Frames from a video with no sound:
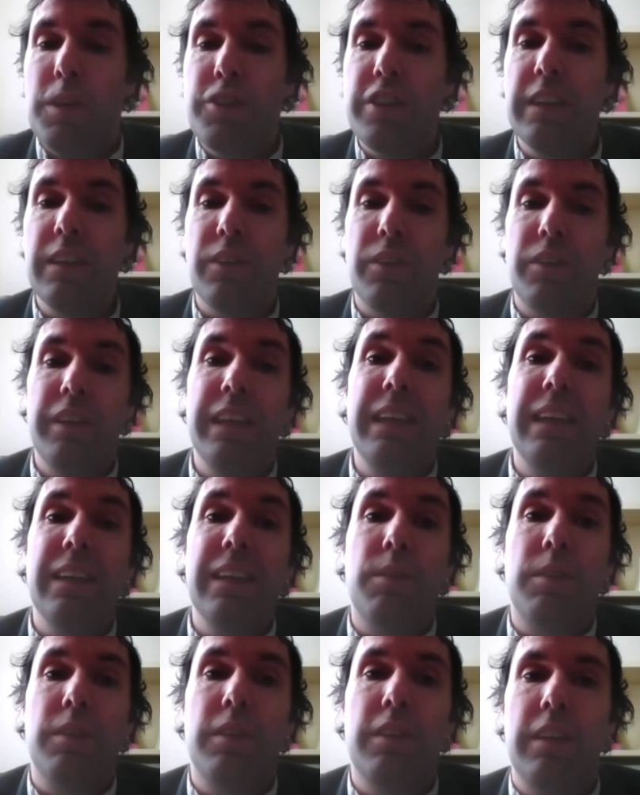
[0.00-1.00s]
machine learning
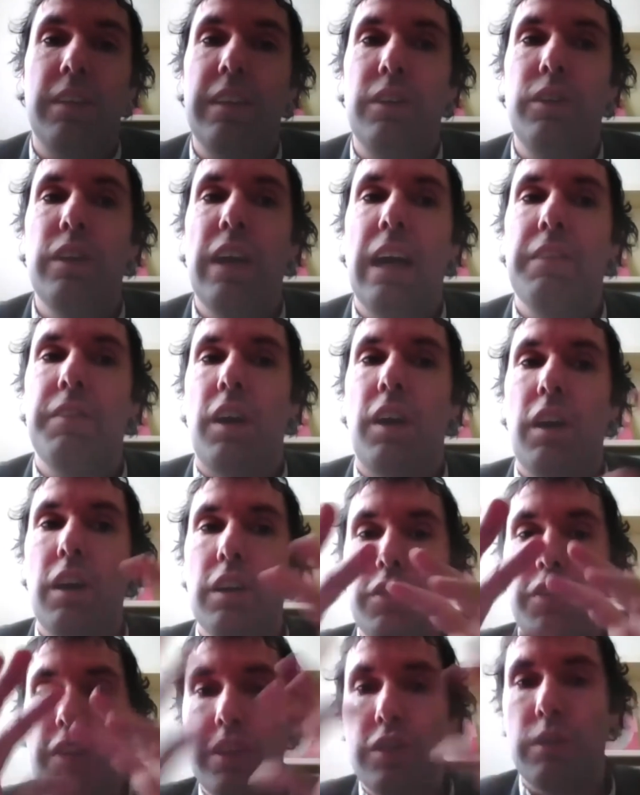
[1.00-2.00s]
is, you have
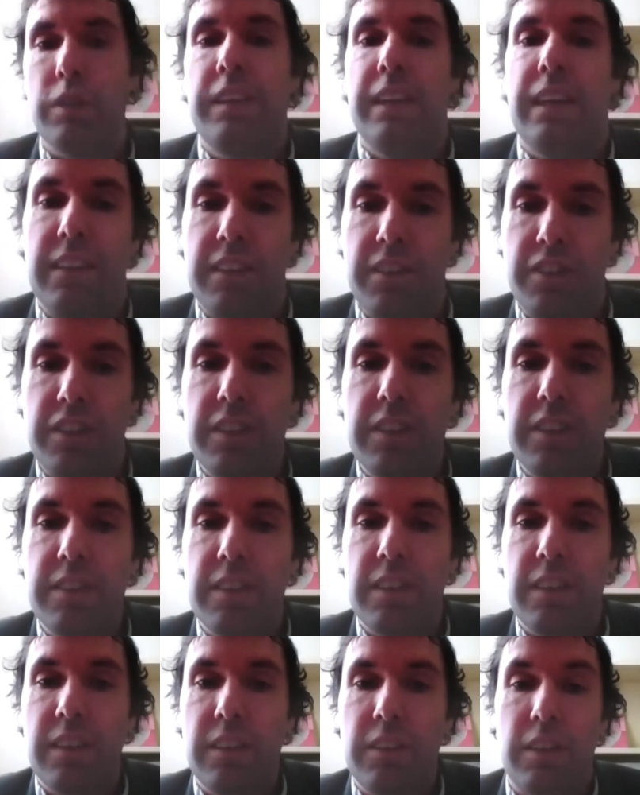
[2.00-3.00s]
artificial
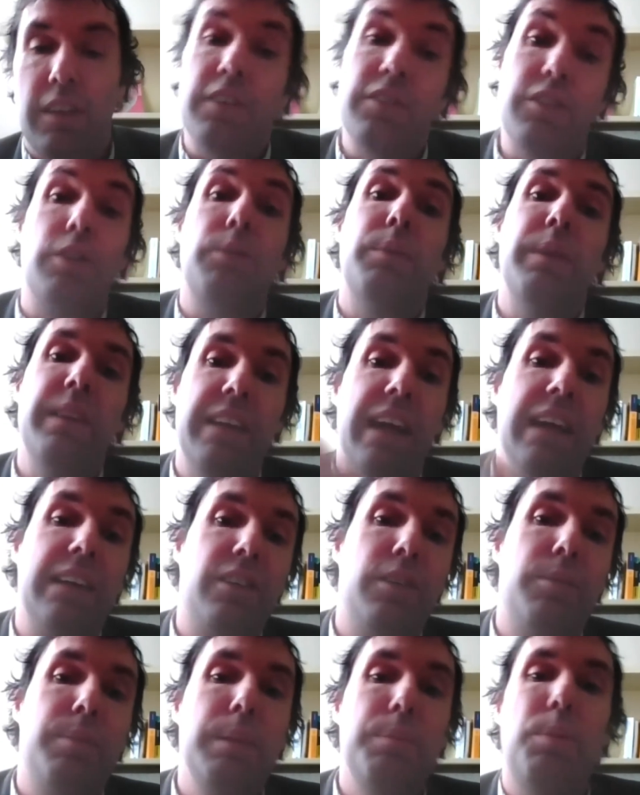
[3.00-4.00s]
intelligence. So I'll start with that
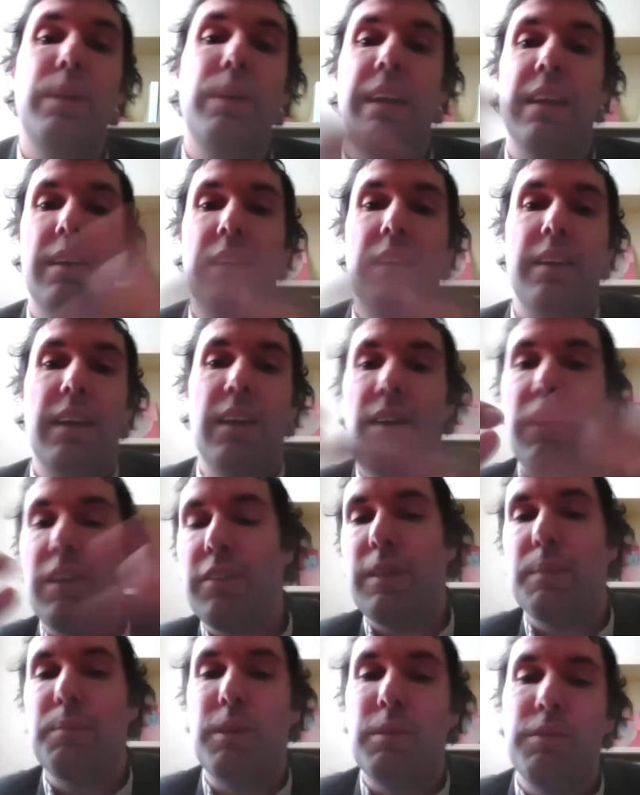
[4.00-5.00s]
because people get all
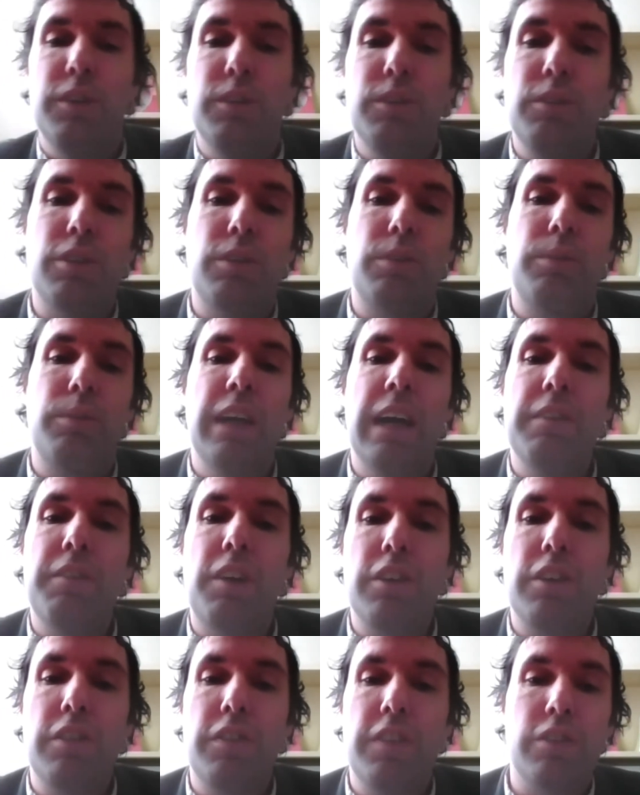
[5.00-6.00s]
of them confused. So we
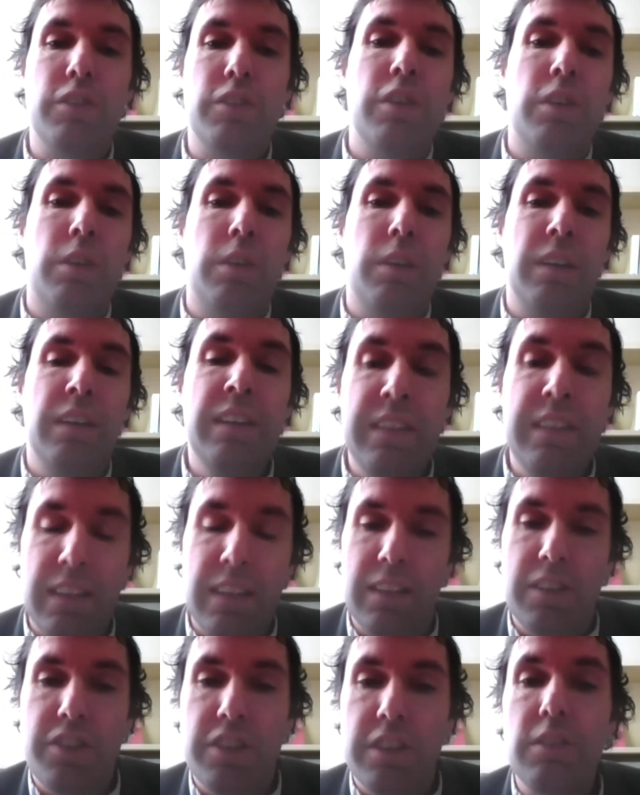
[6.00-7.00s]
have artificial
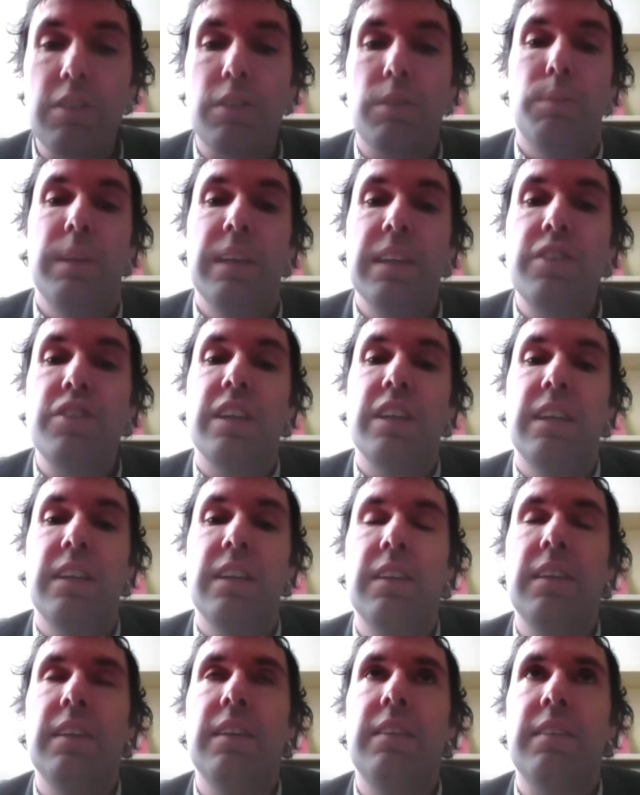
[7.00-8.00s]
intelligence, which
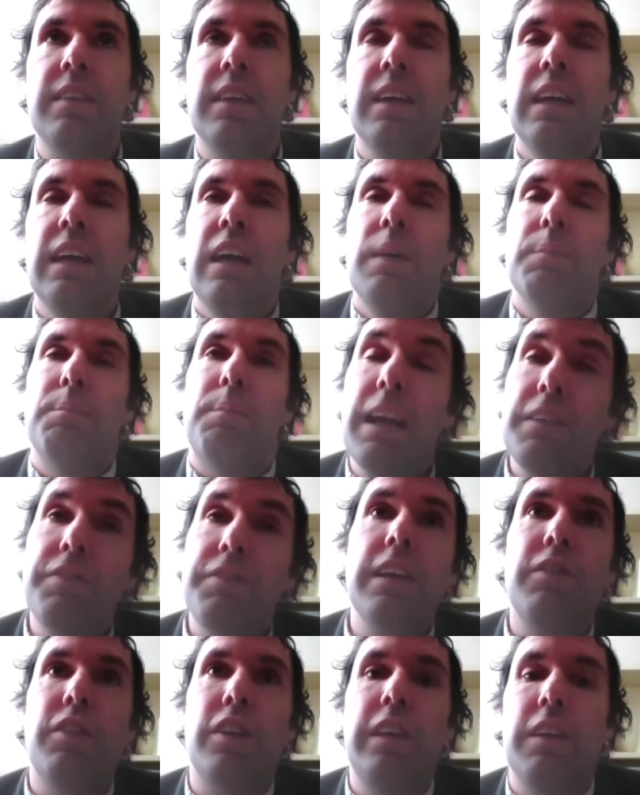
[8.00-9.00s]
is, my
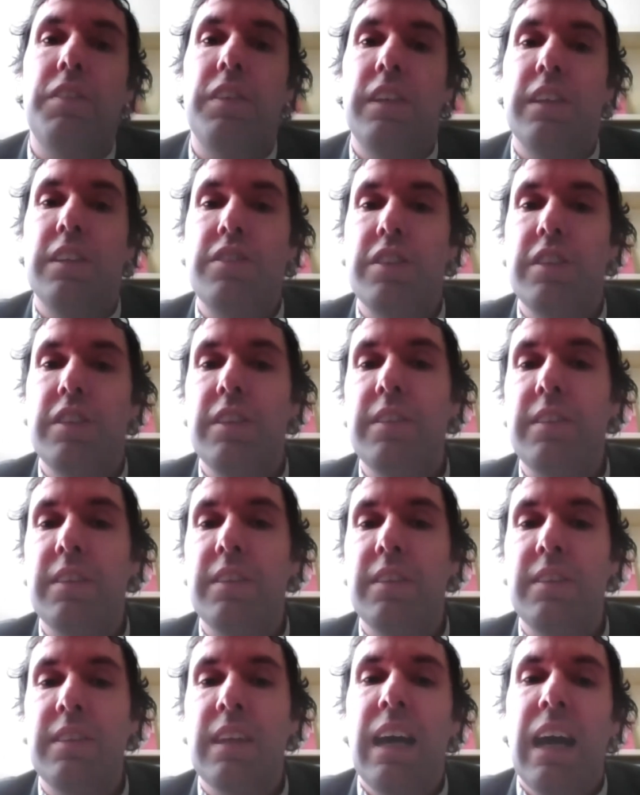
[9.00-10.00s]
favorite definitions
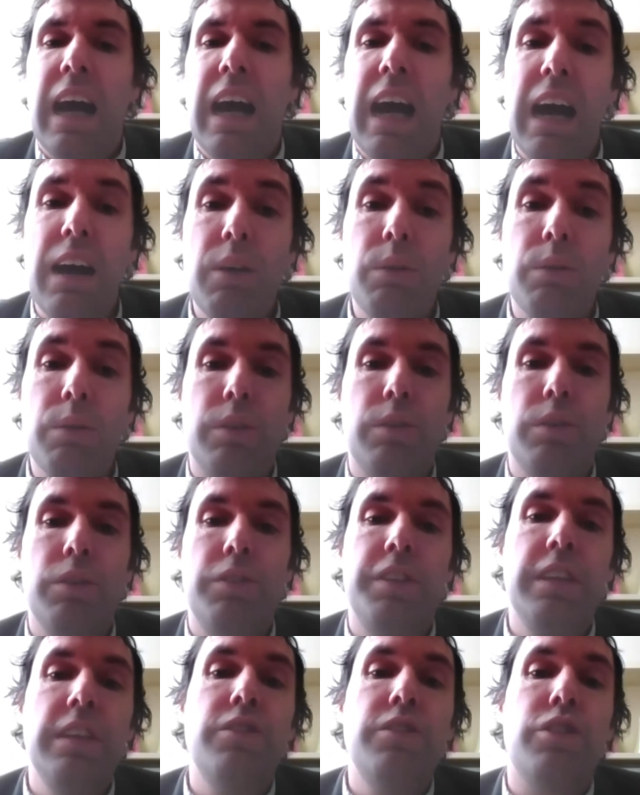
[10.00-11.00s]
is how to
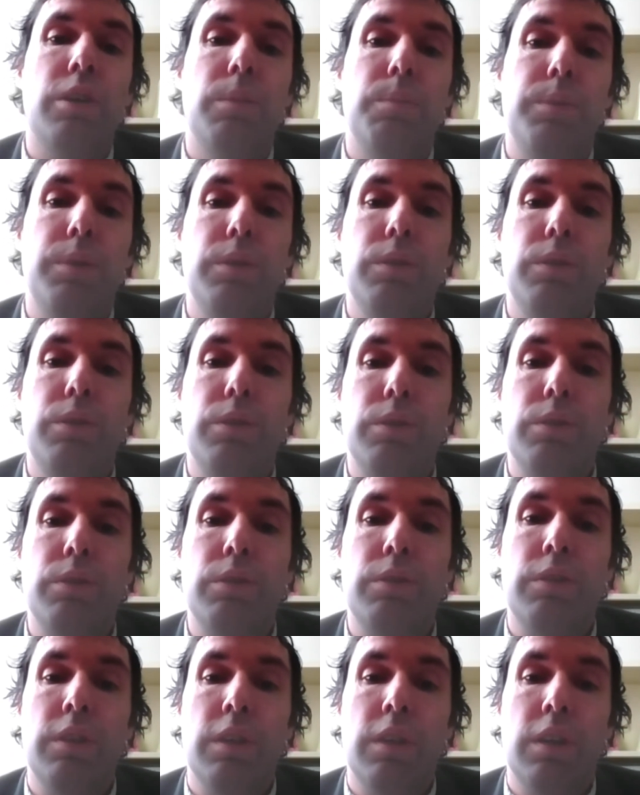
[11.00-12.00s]
teach
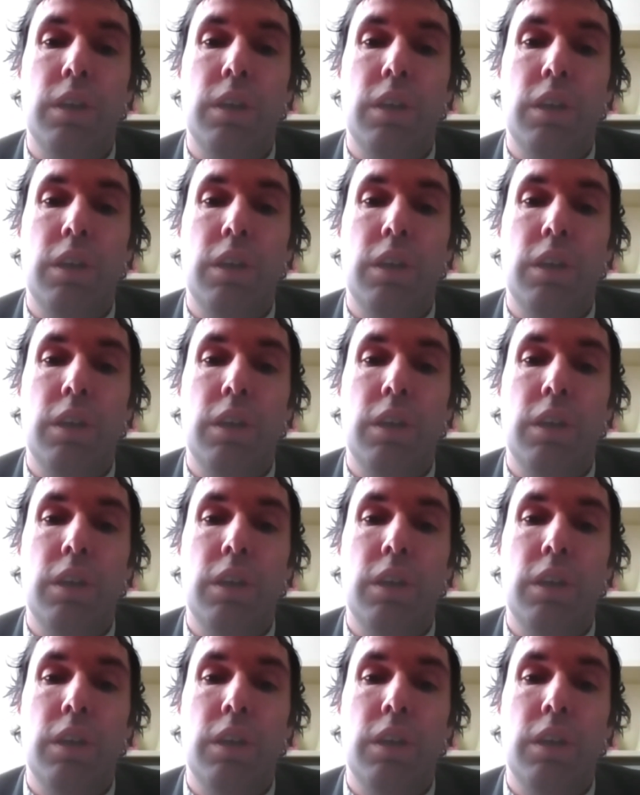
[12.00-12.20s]
computers